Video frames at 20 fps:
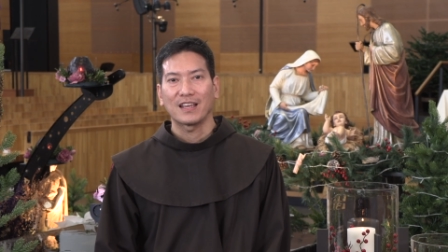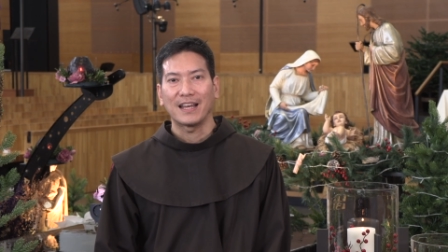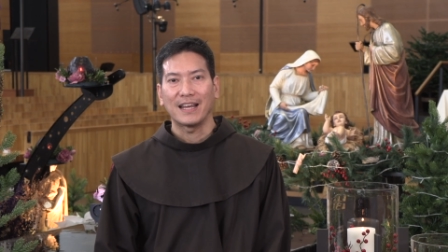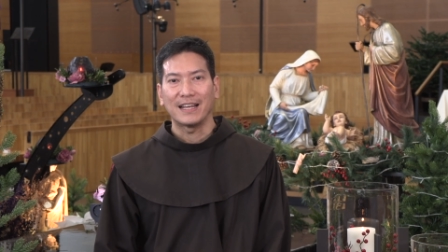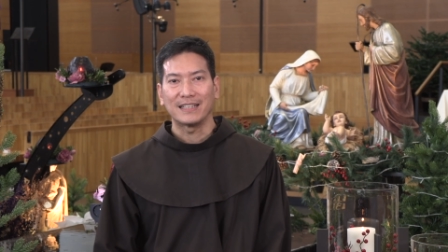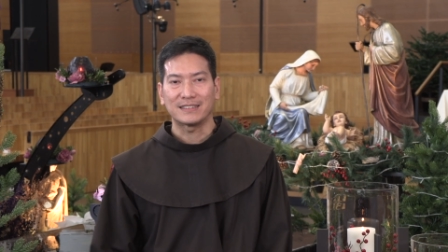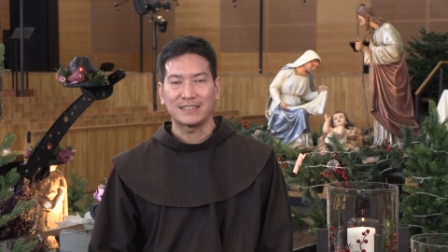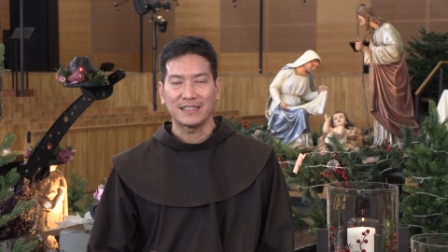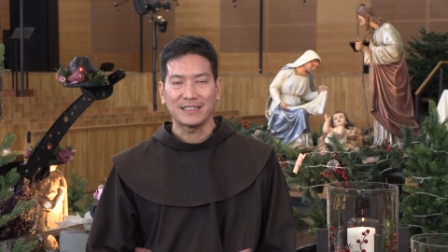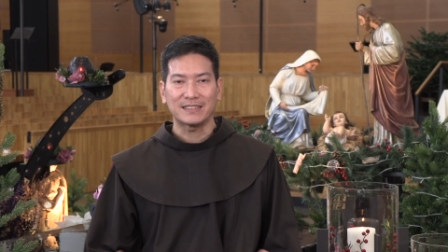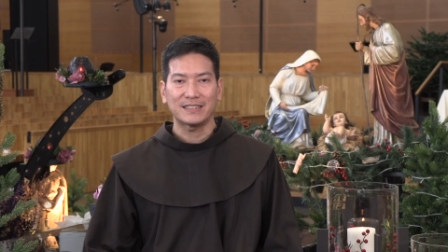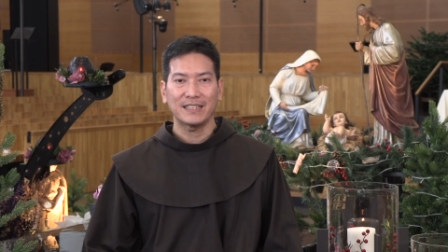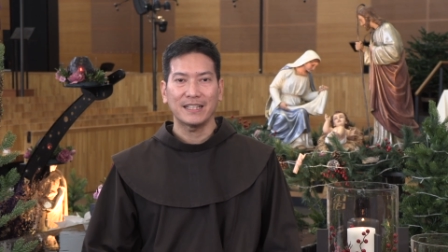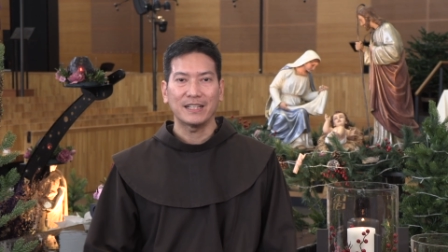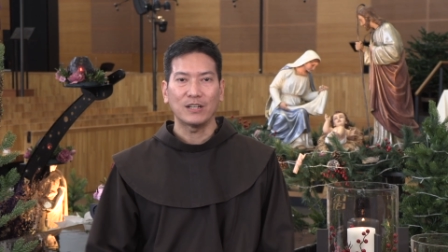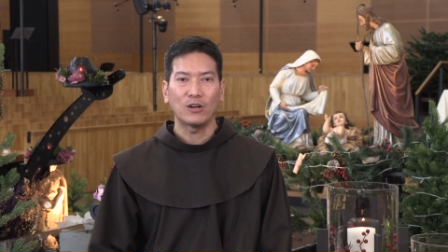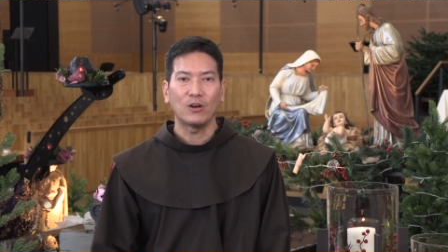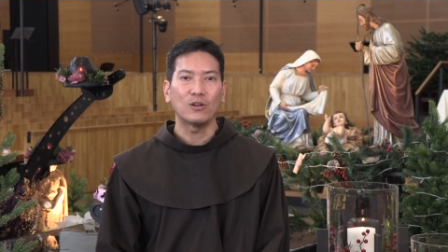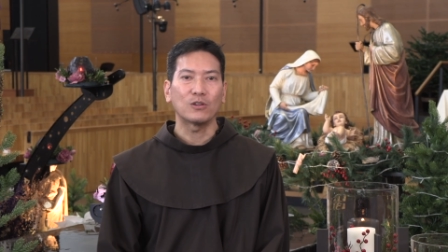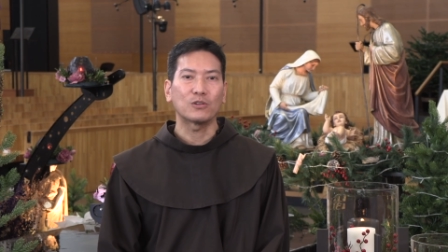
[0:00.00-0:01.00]
As they
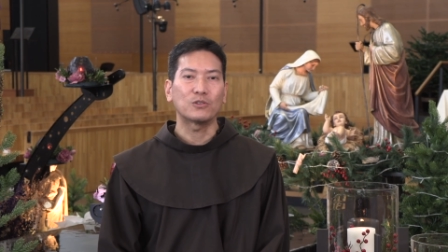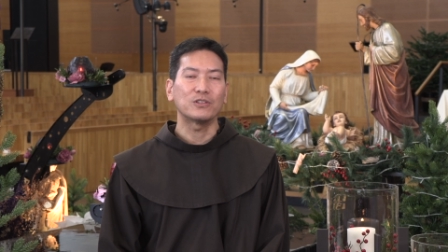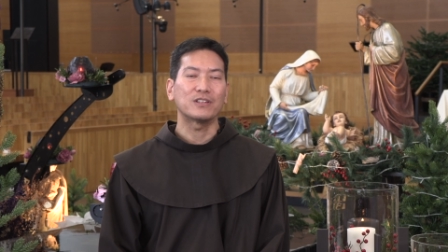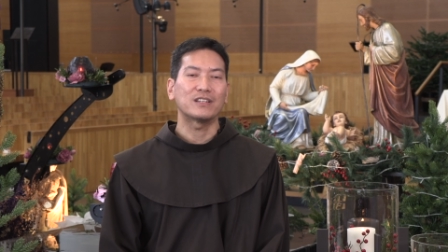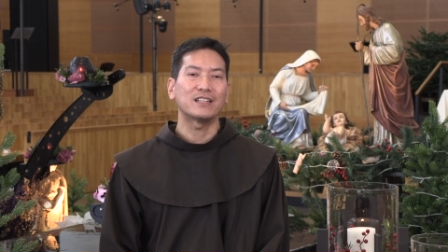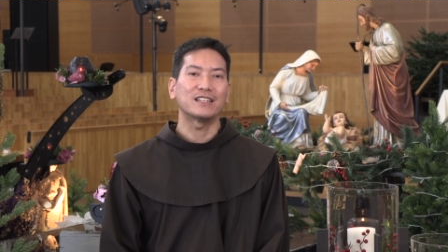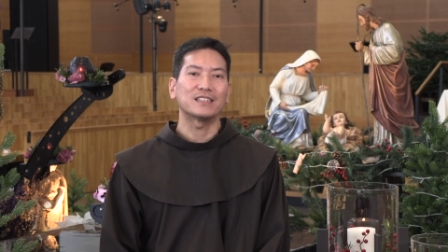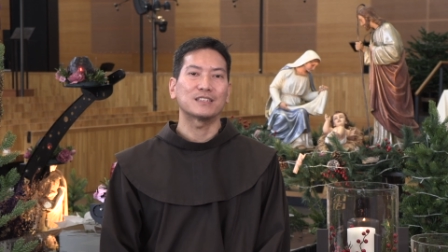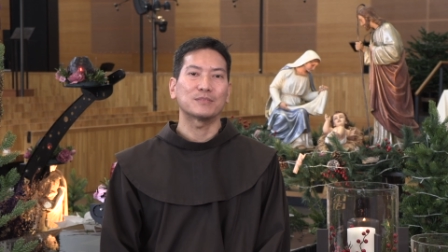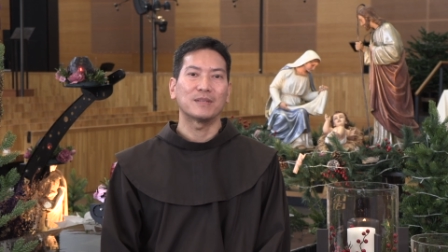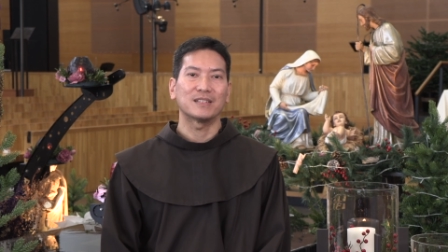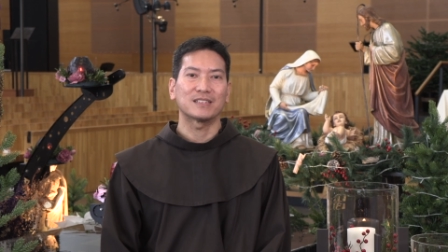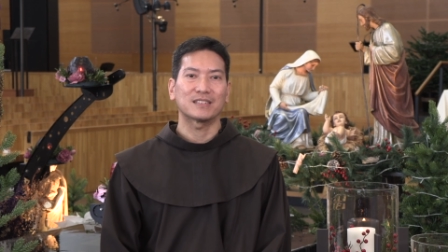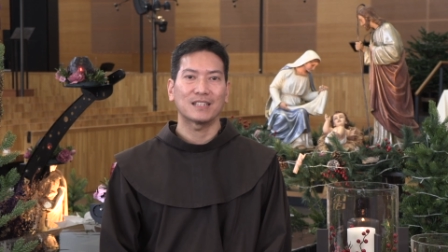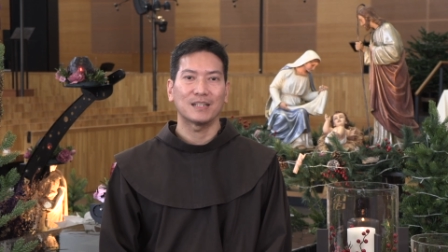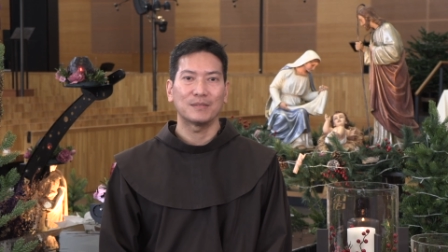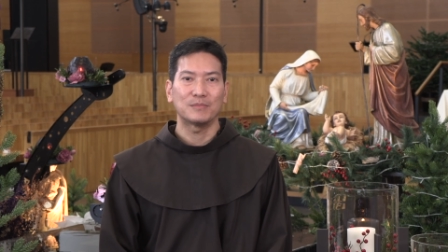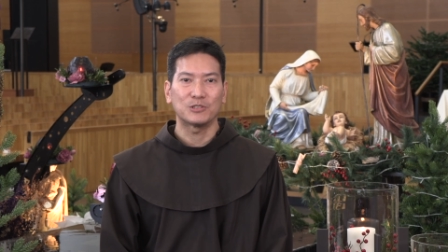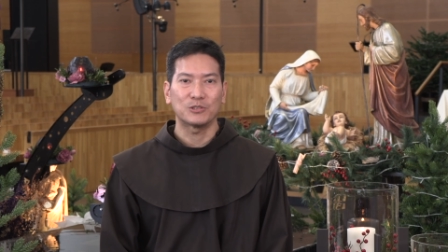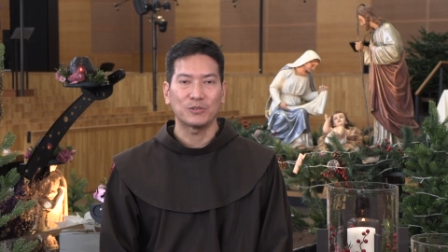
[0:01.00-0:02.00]
say, all good things must
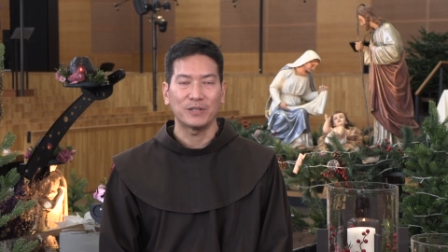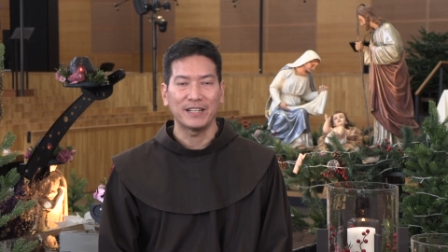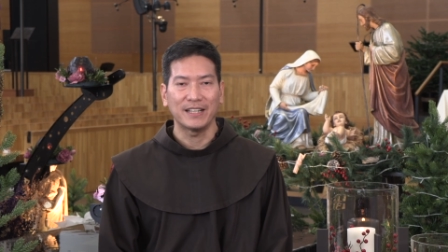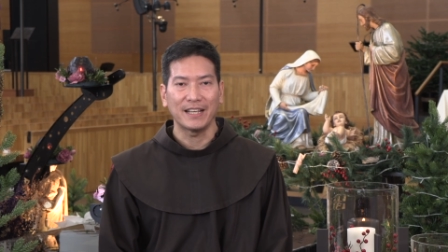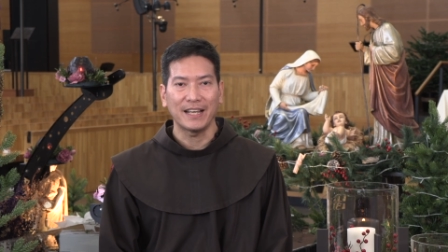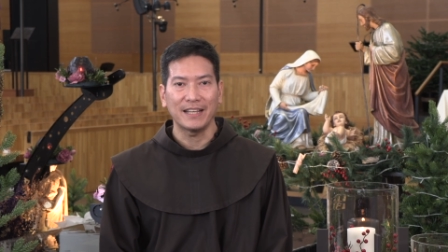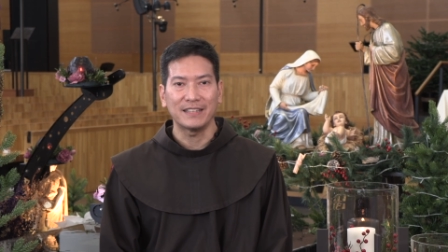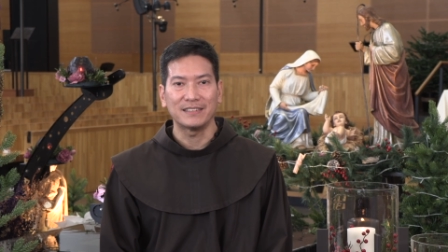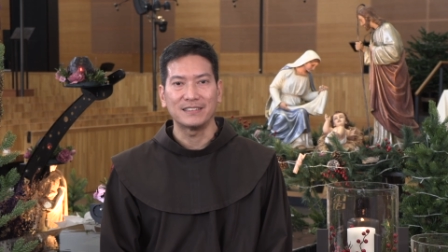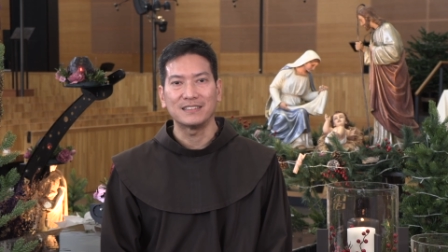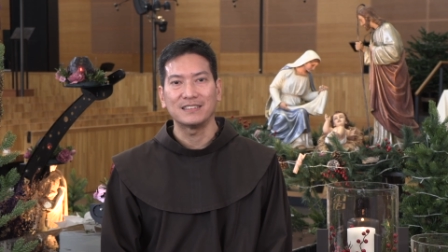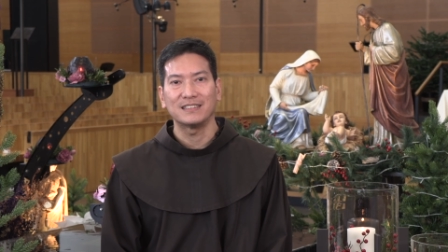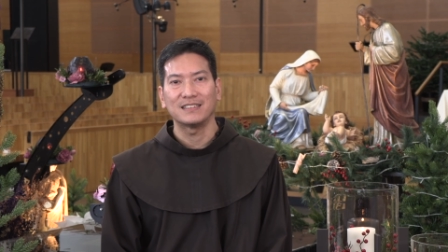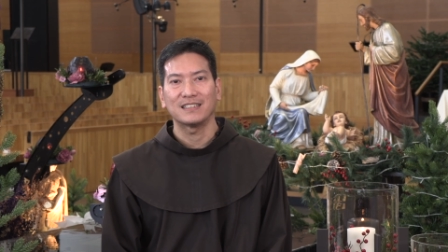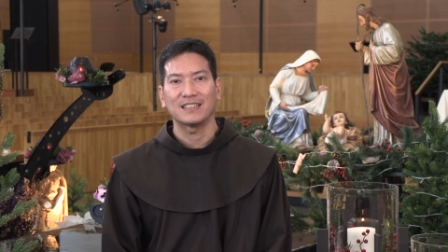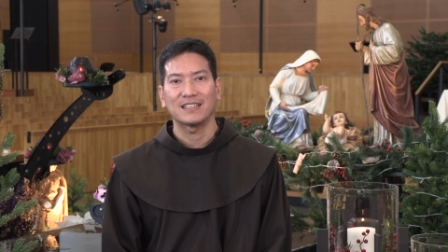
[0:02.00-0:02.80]
come to an end,